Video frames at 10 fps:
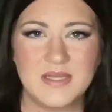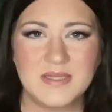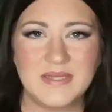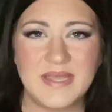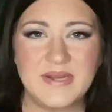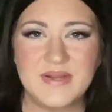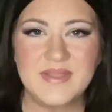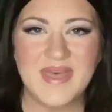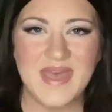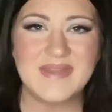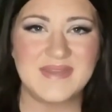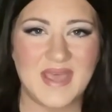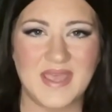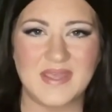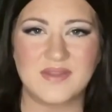Later that
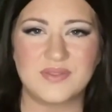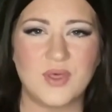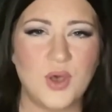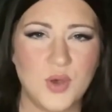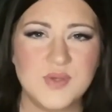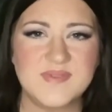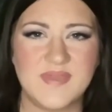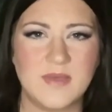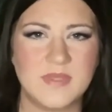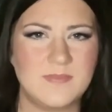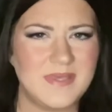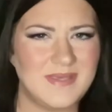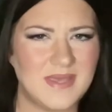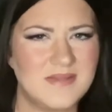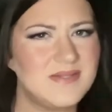night, the host family
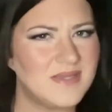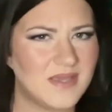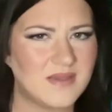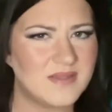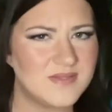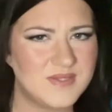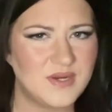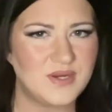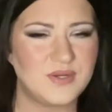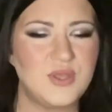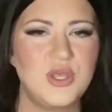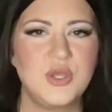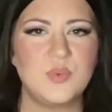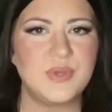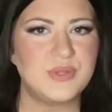began to get concerned
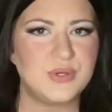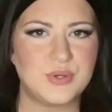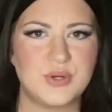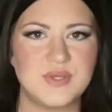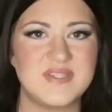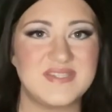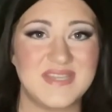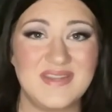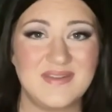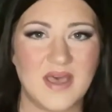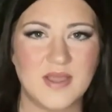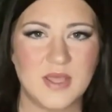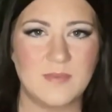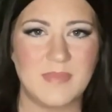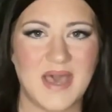when the girls did not
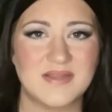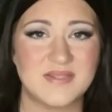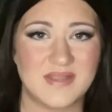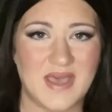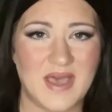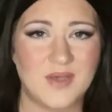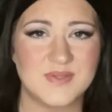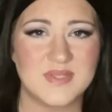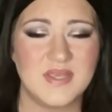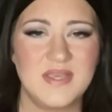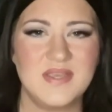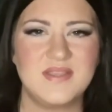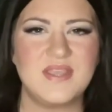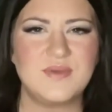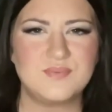come back to the house.
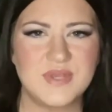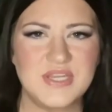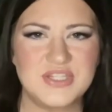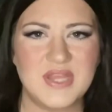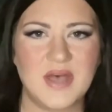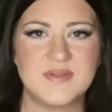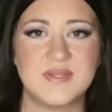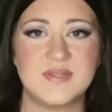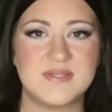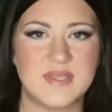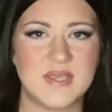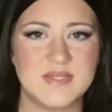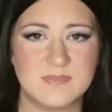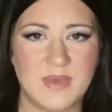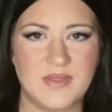They reached out to
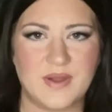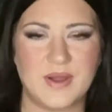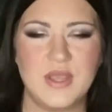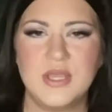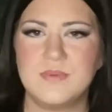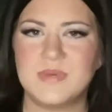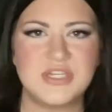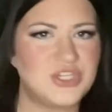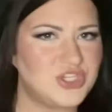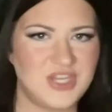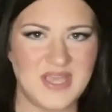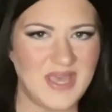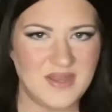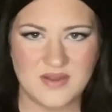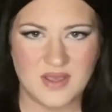Lisanne's mother, but she
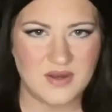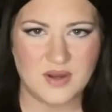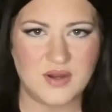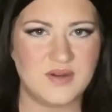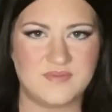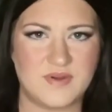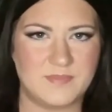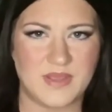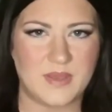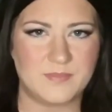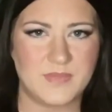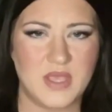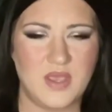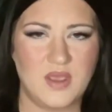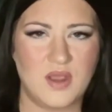had not heard from them.
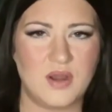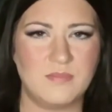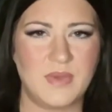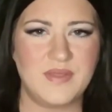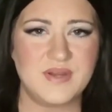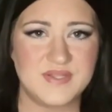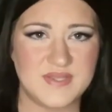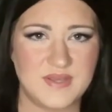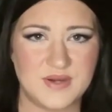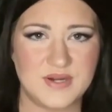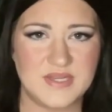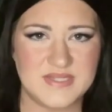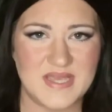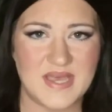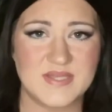Her mother sent her a
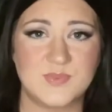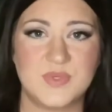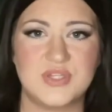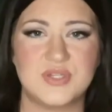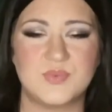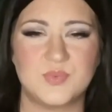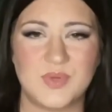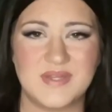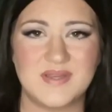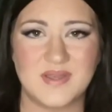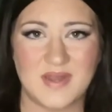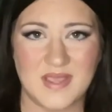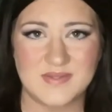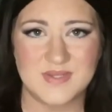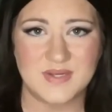text, which went
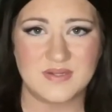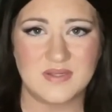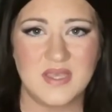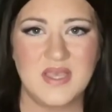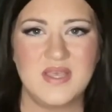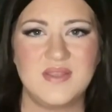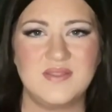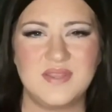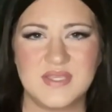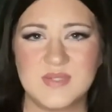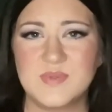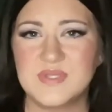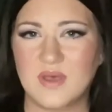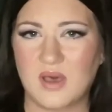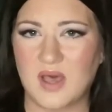unanswered. This
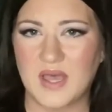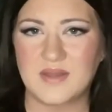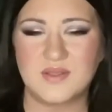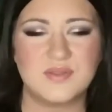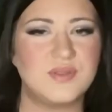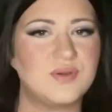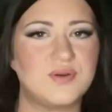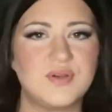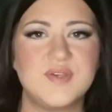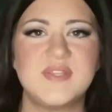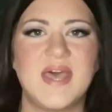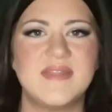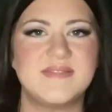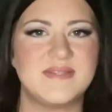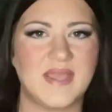was odd. The girls
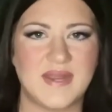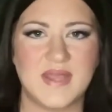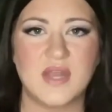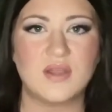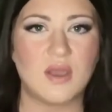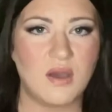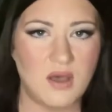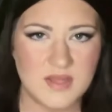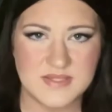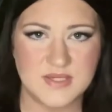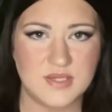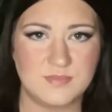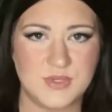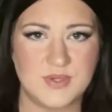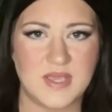had stayed in constant
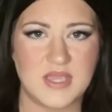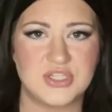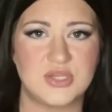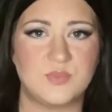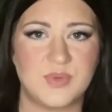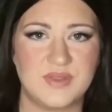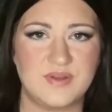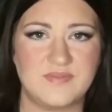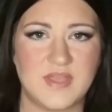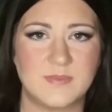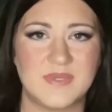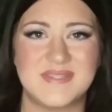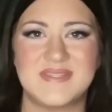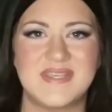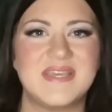communication with their
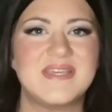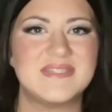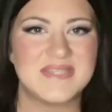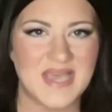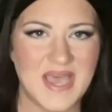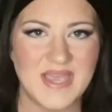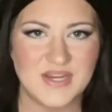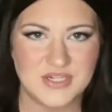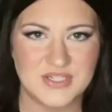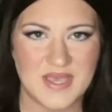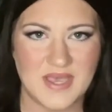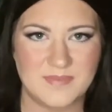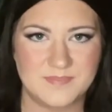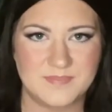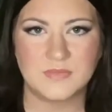families the entire time.